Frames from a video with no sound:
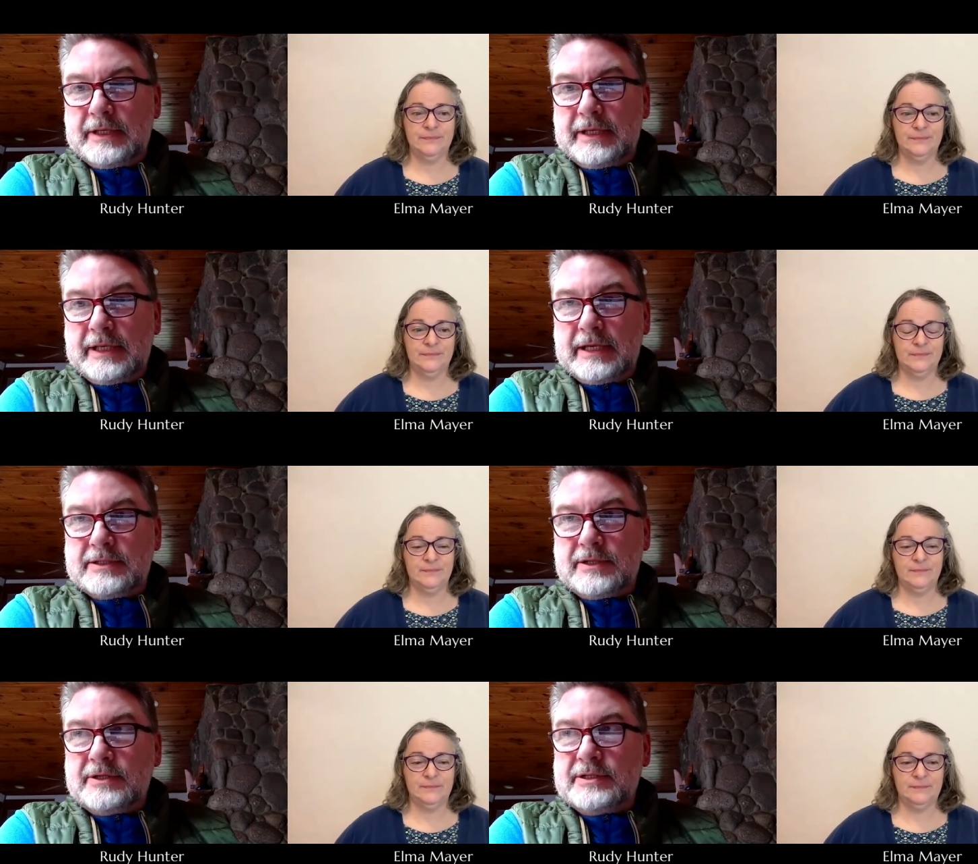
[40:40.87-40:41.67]
Speaker 1: as
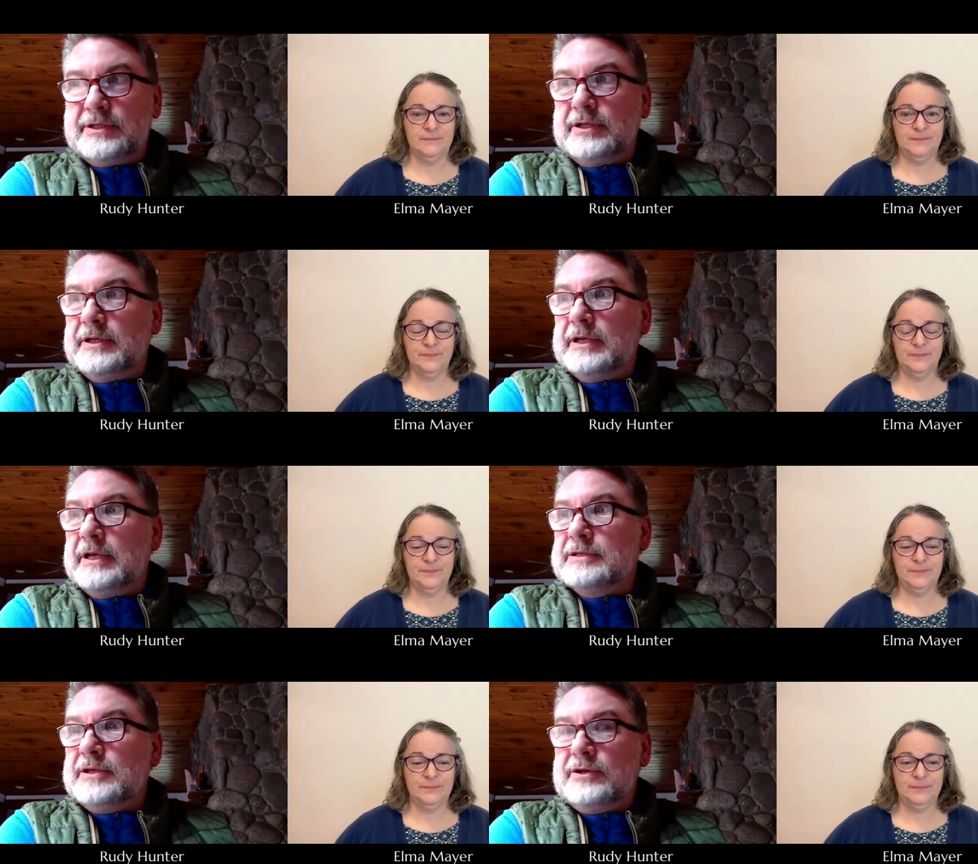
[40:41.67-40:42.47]
long as
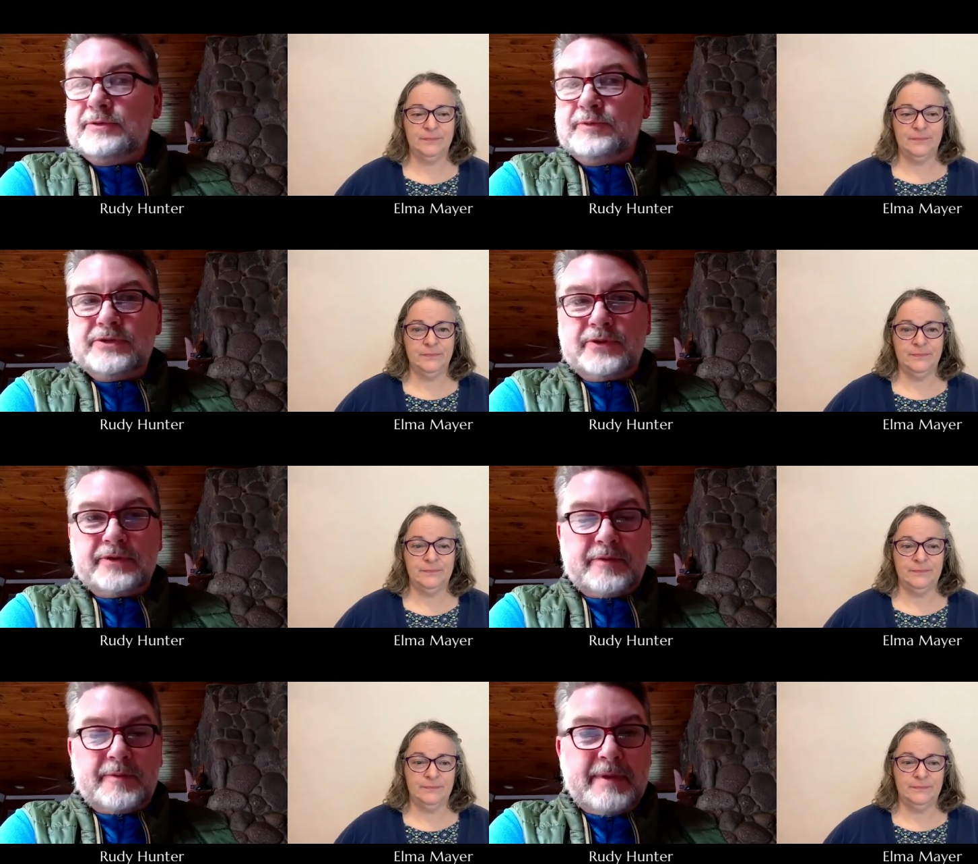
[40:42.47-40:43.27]
as long as we sort
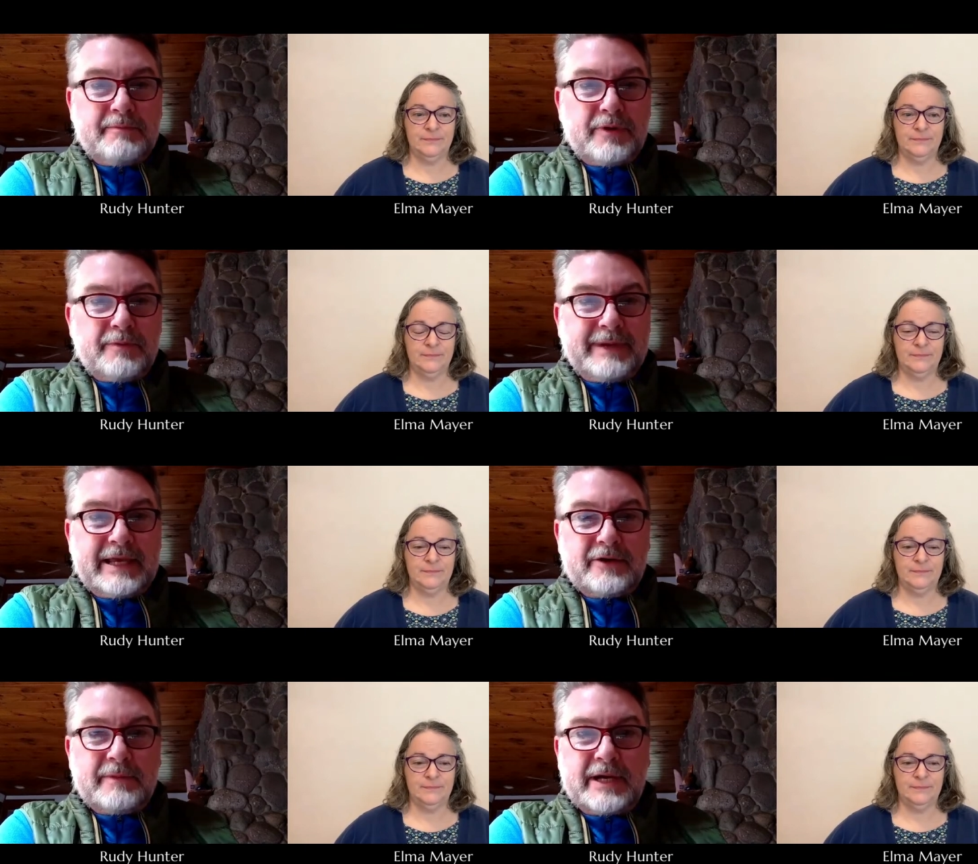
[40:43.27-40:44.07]
of remember
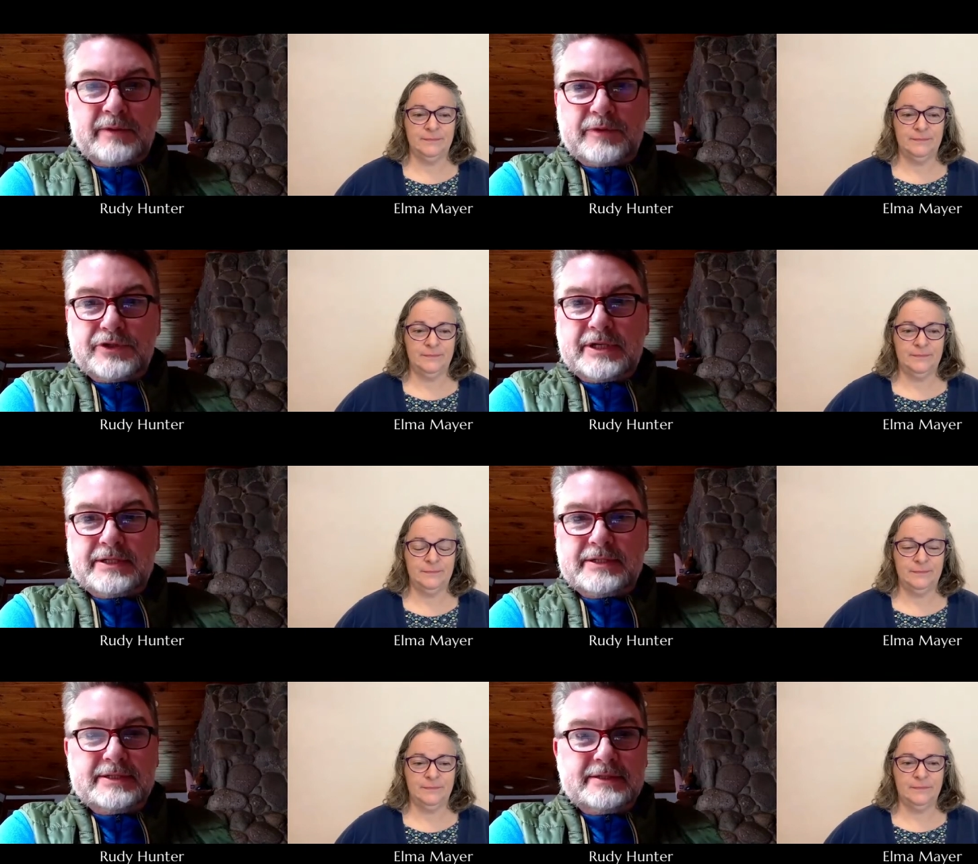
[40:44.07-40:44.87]
beginner mind, which
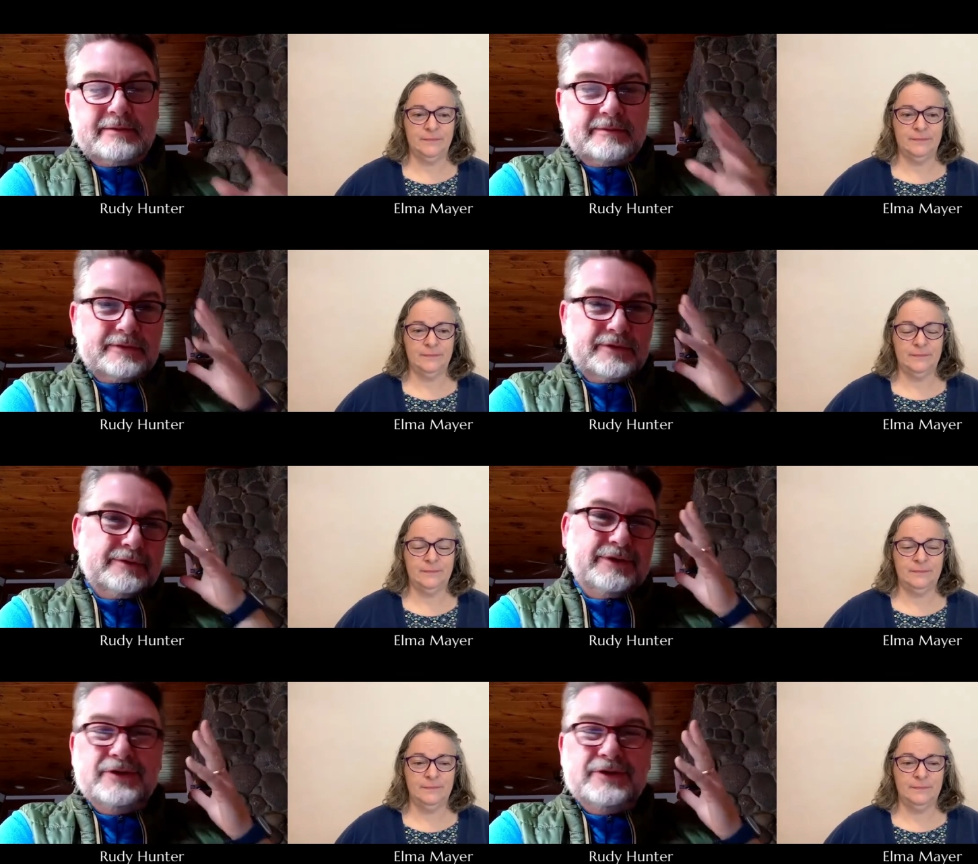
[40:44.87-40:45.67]
is
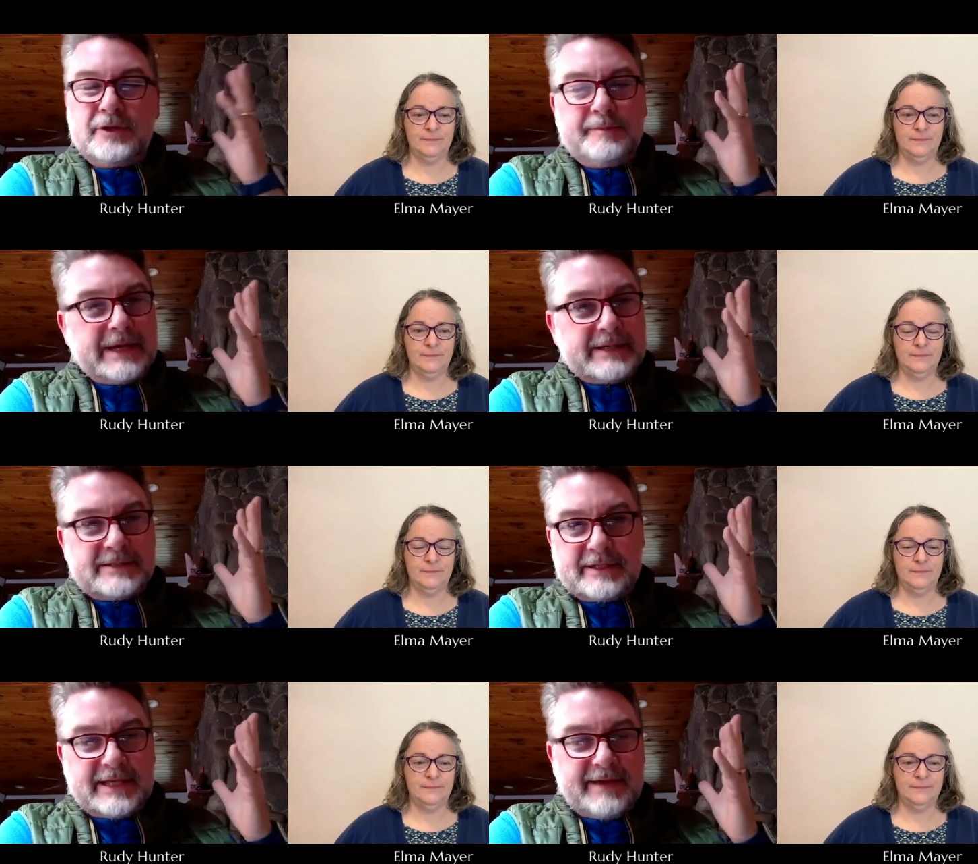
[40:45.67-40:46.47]
you do your best
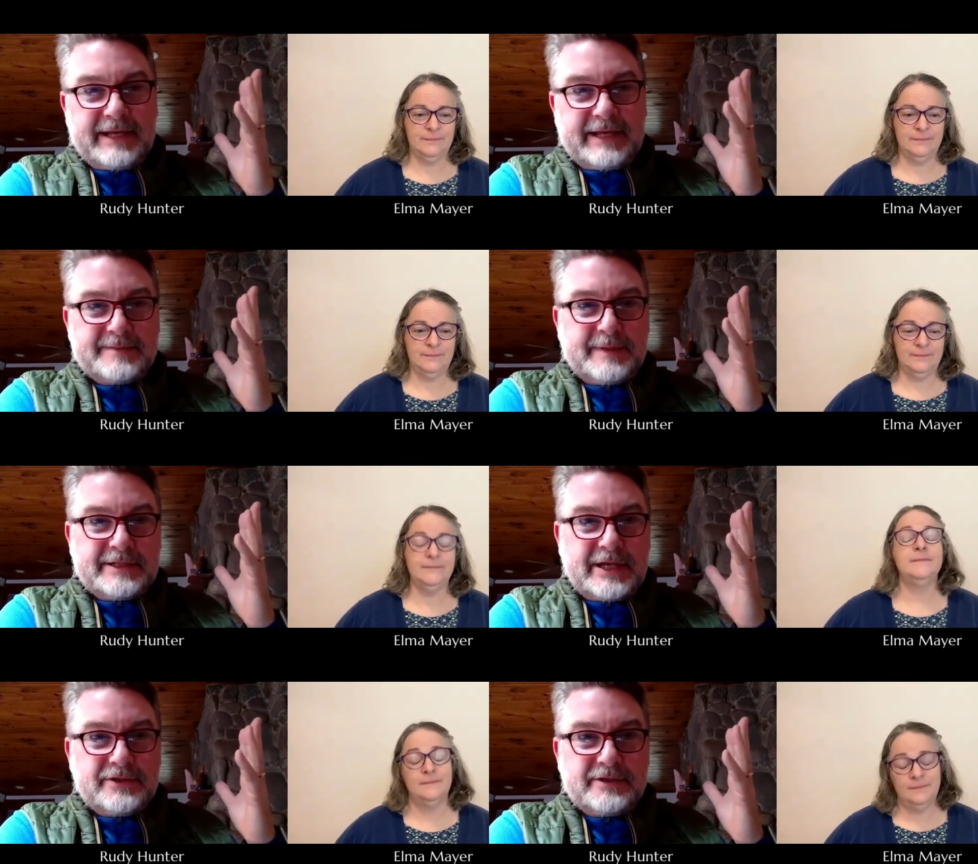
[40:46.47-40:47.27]
not to have any
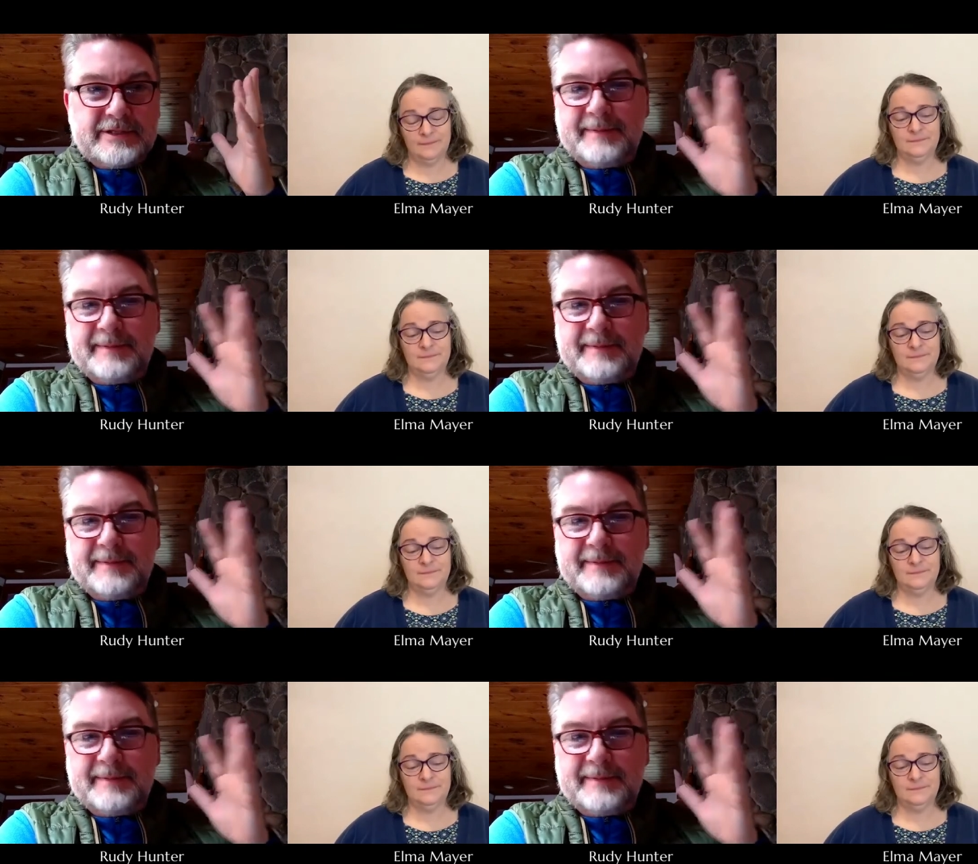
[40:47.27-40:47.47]
expectations.